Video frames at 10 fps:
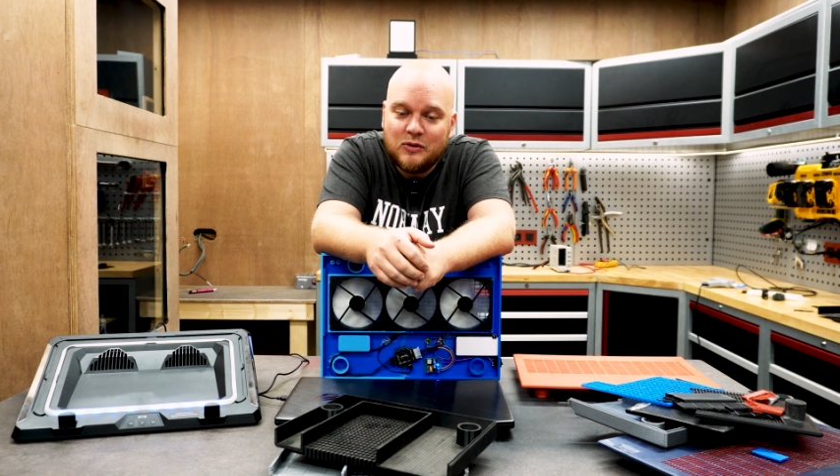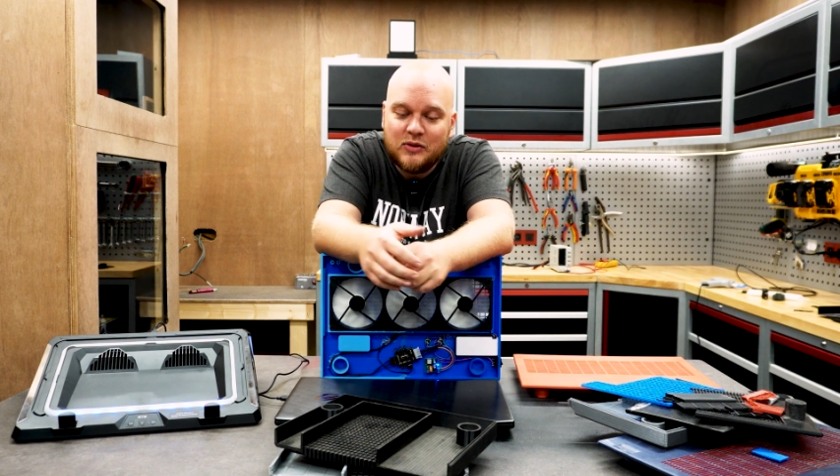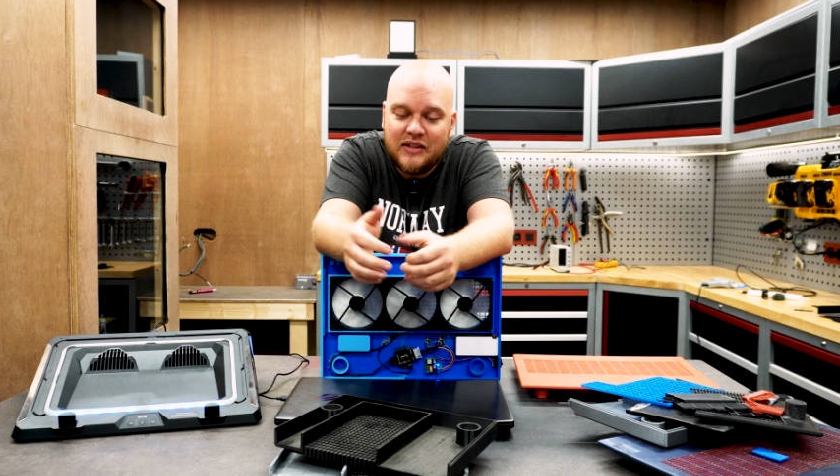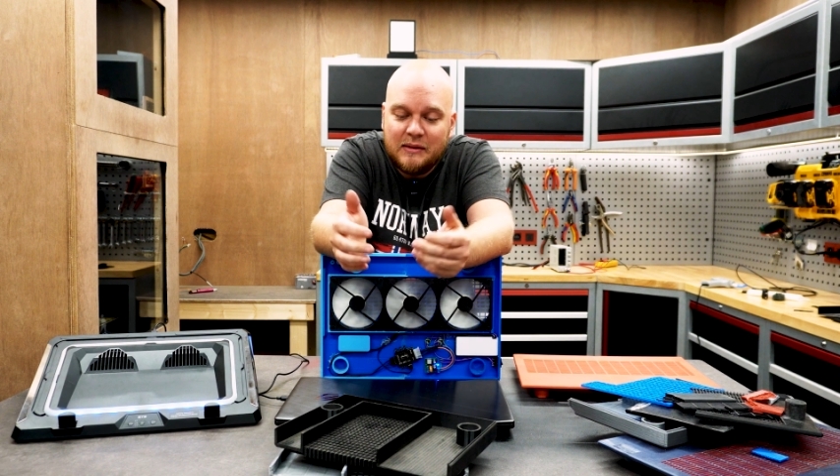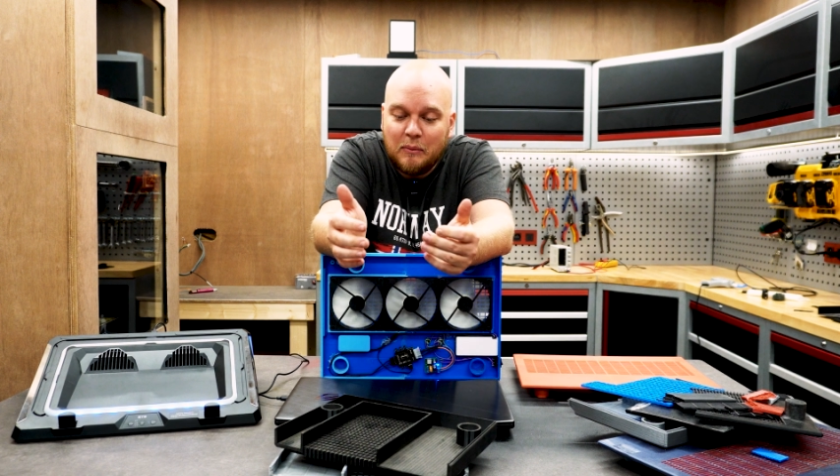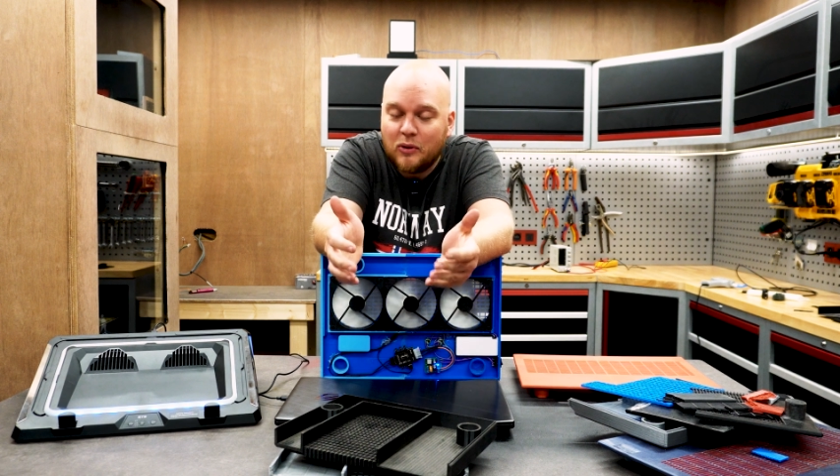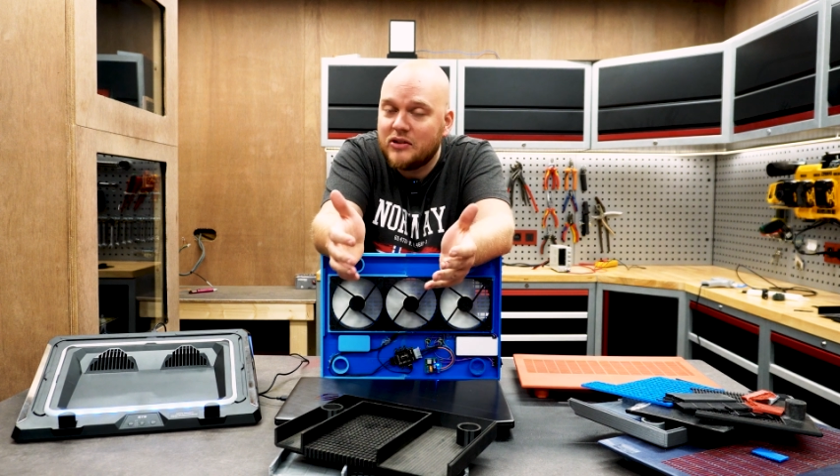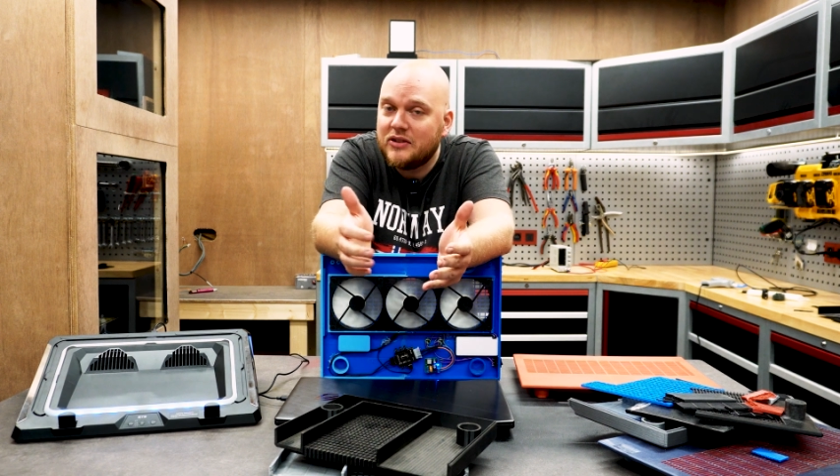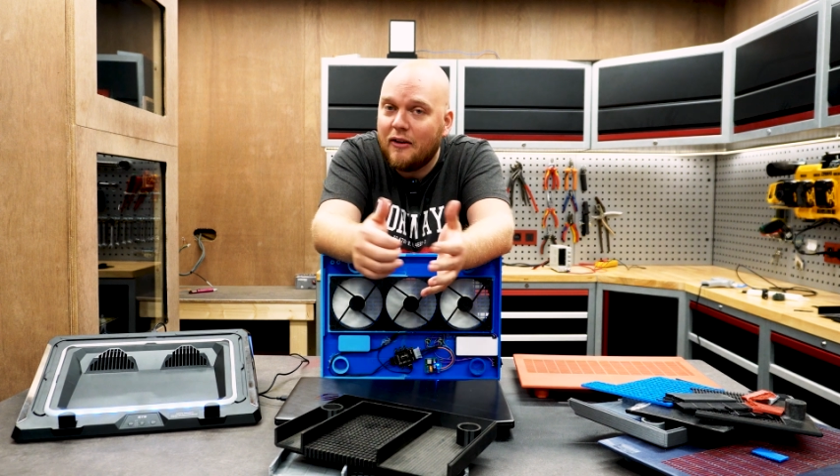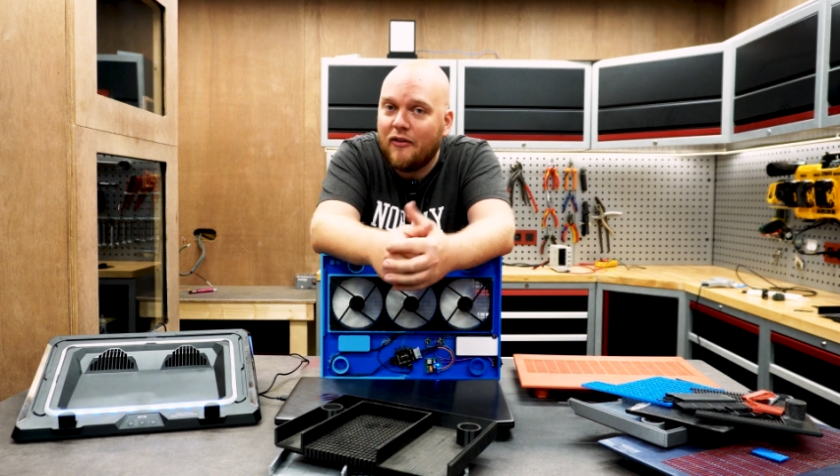to see more
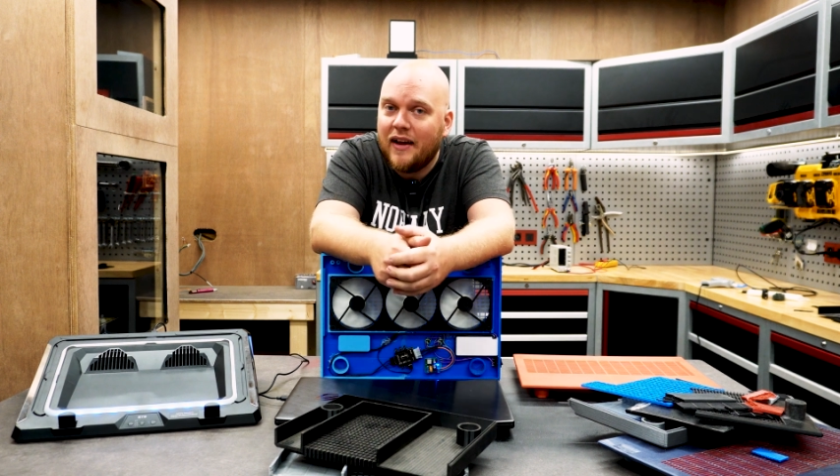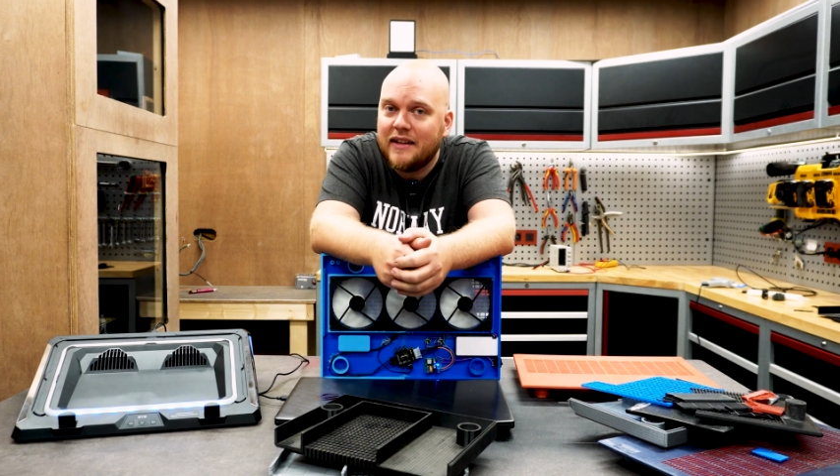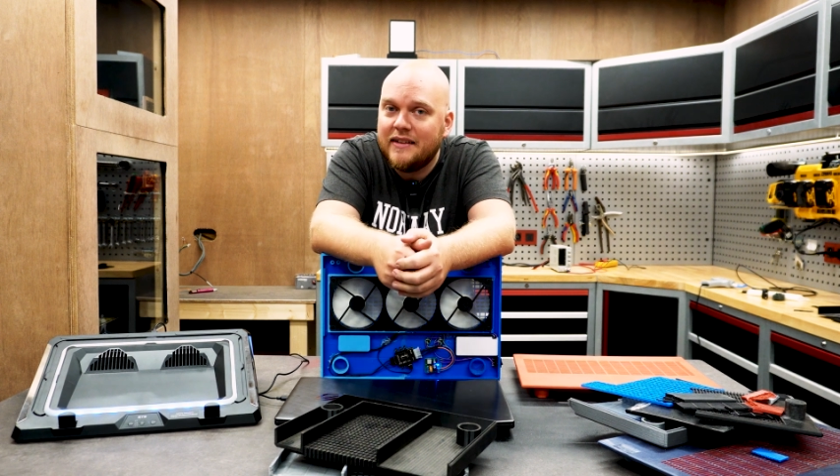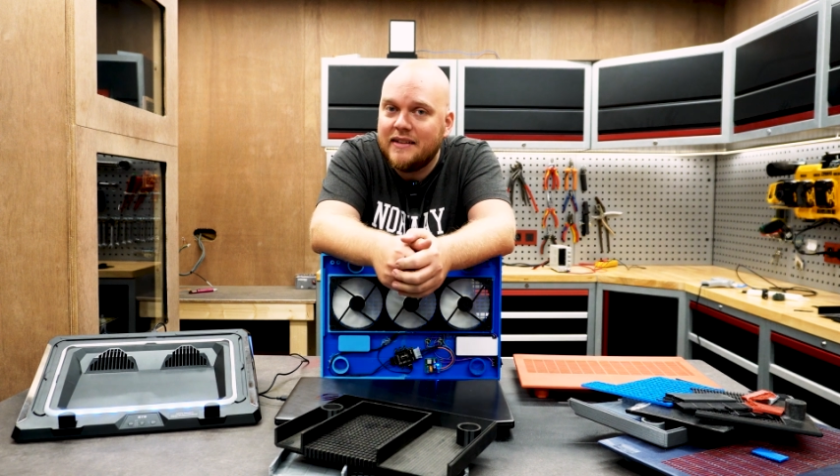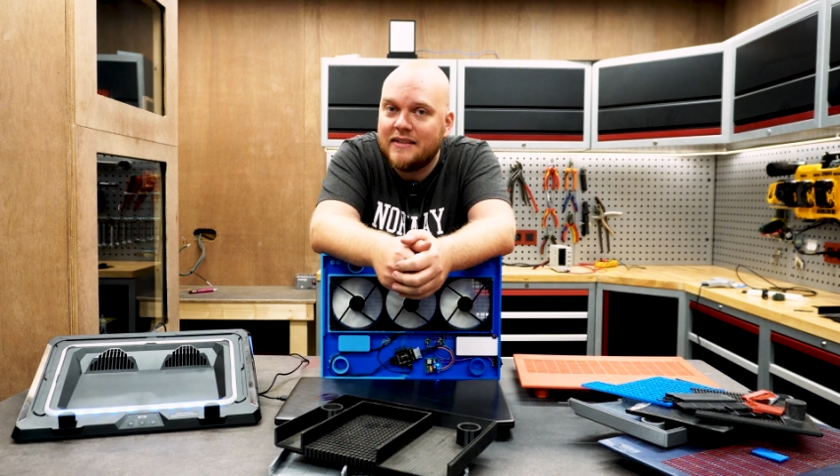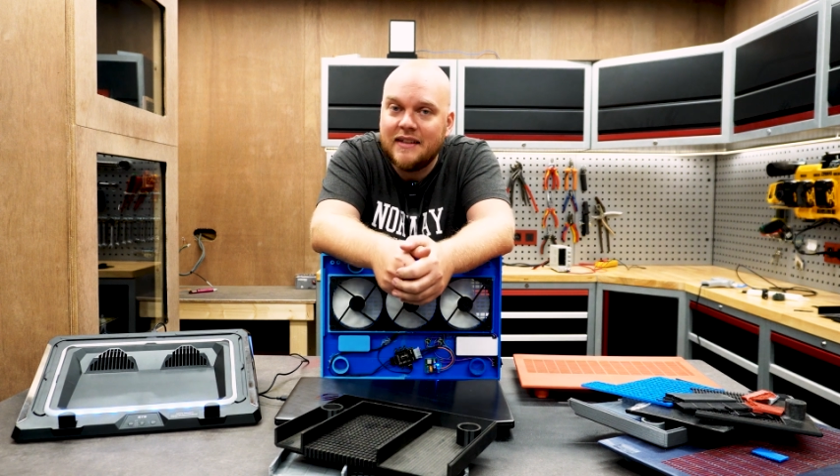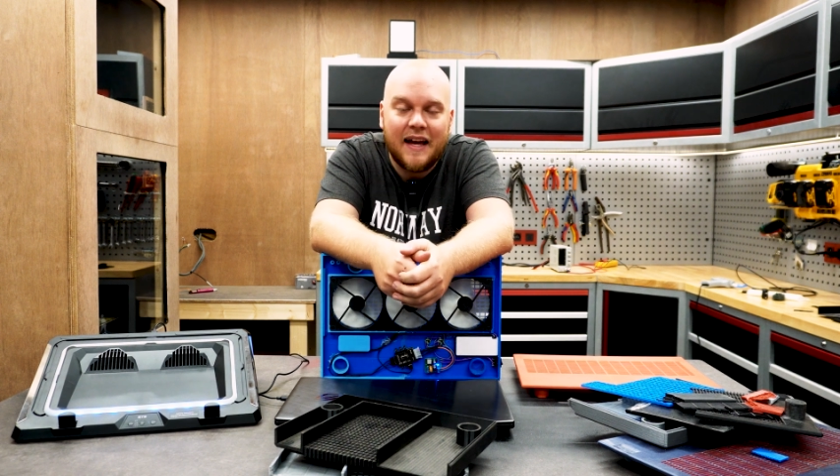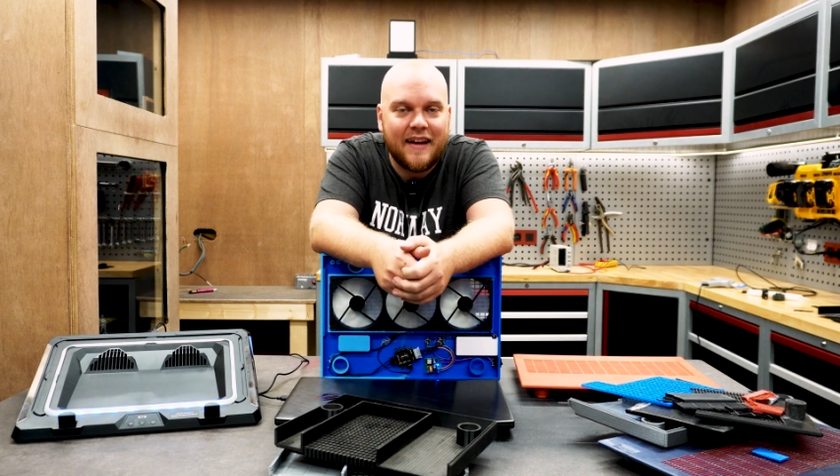stuff like this.